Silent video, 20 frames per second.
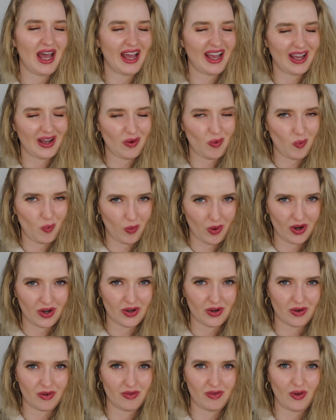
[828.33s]
a
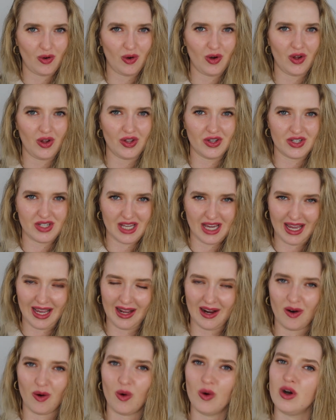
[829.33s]
wonderful
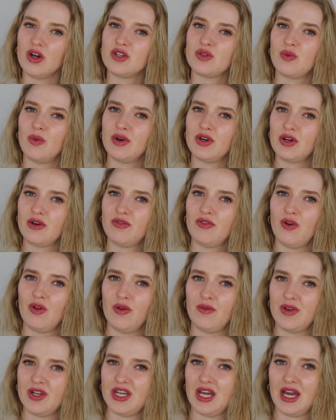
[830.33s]
day, or as
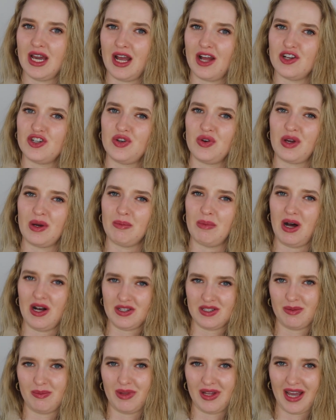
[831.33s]
wonderful of a day as you can
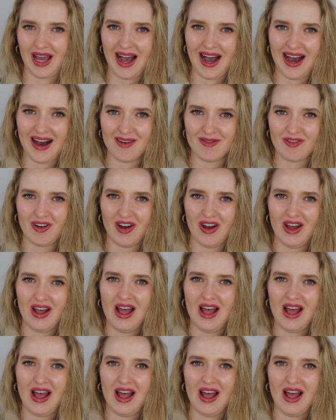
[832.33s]
possibly have.